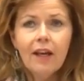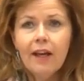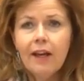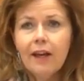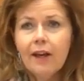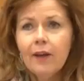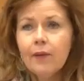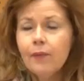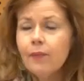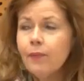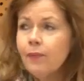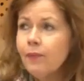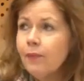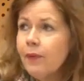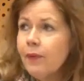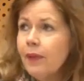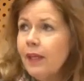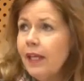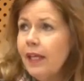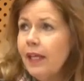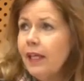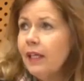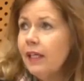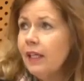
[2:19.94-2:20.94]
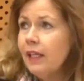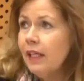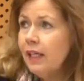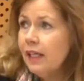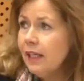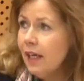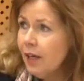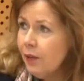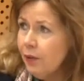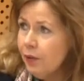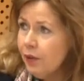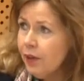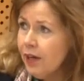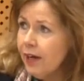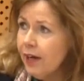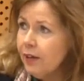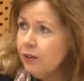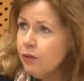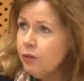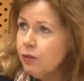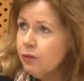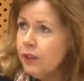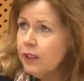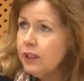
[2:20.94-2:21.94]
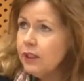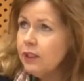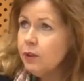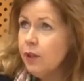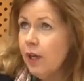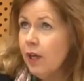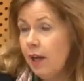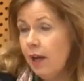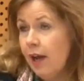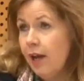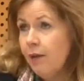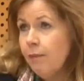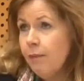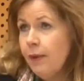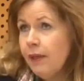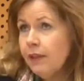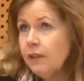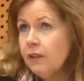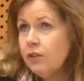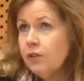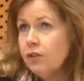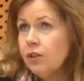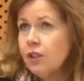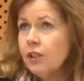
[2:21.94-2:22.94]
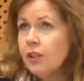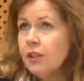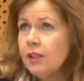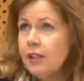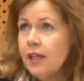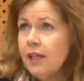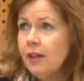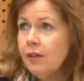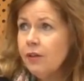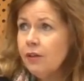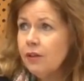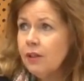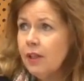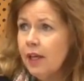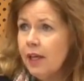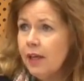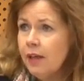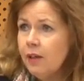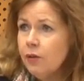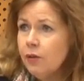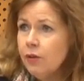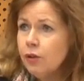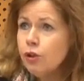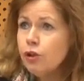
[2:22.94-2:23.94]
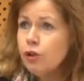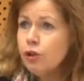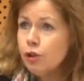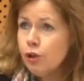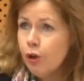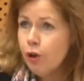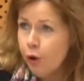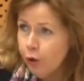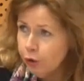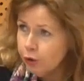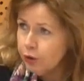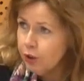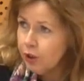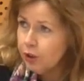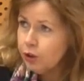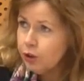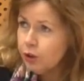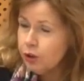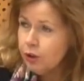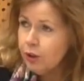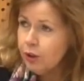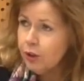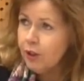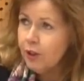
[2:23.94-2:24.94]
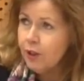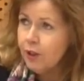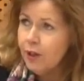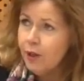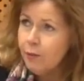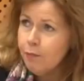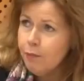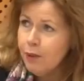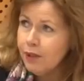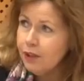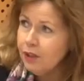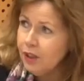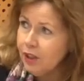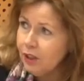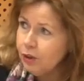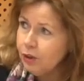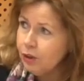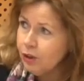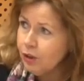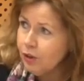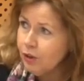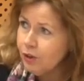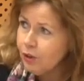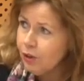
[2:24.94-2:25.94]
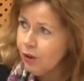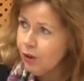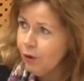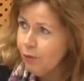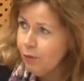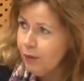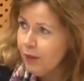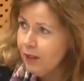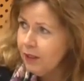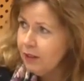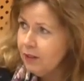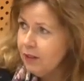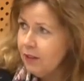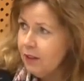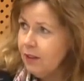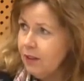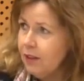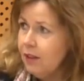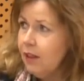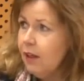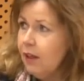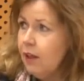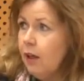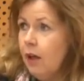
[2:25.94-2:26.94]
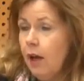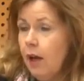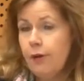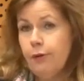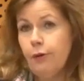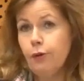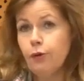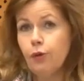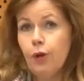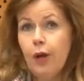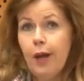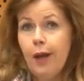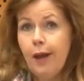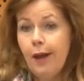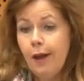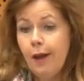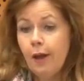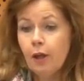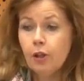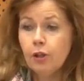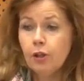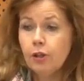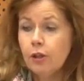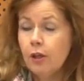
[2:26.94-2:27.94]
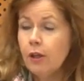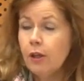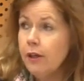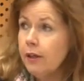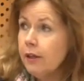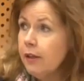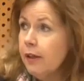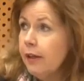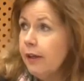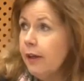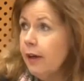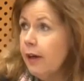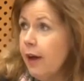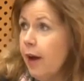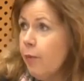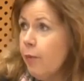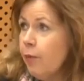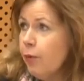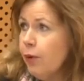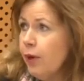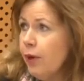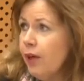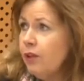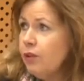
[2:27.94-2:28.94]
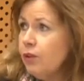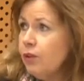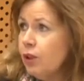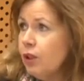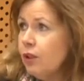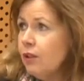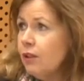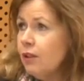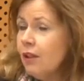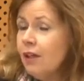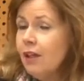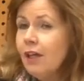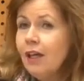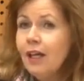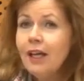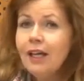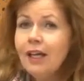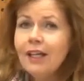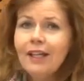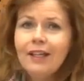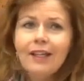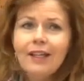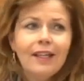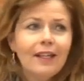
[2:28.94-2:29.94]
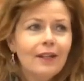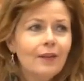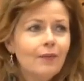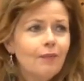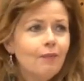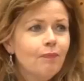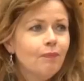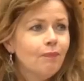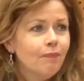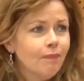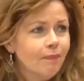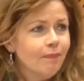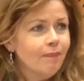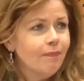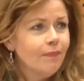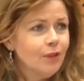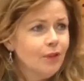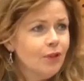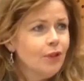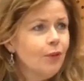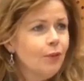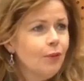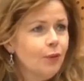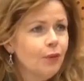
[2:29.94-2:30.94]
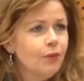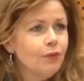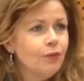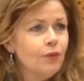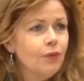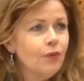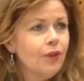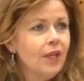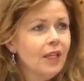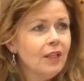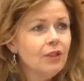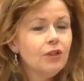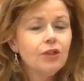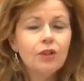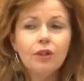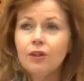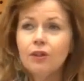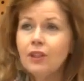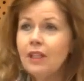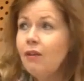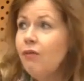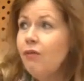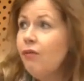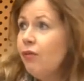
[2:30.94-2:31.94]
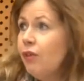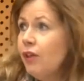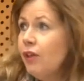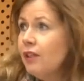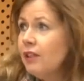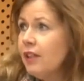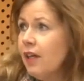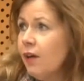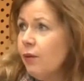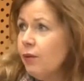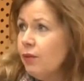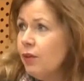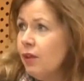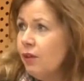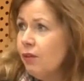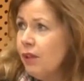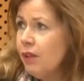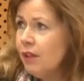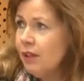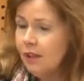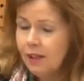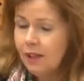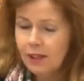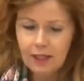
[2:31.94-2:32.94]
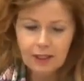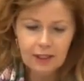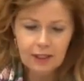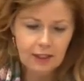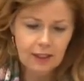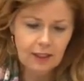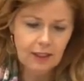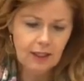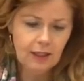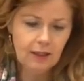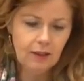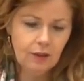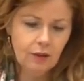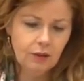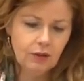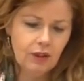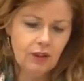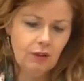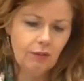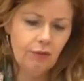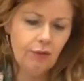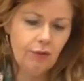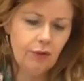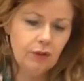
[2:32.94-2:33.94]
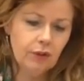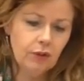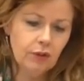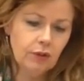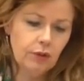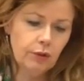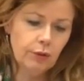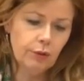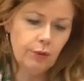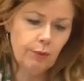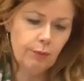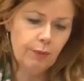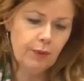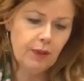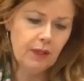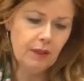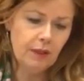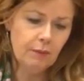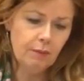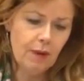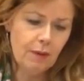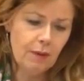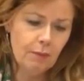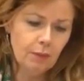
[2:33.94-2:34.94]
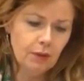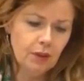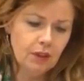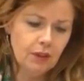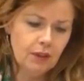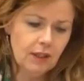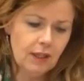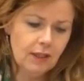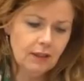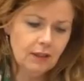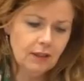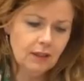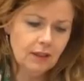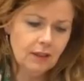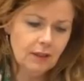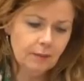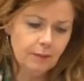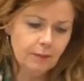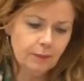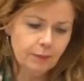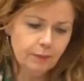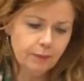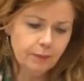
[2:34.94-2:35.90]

Um, in, in other countries, I met just the other day the Scottish Petitions Committee, and excellently mm-hmm. elaborated. Um, so things are different out there in, in, in the different European member states.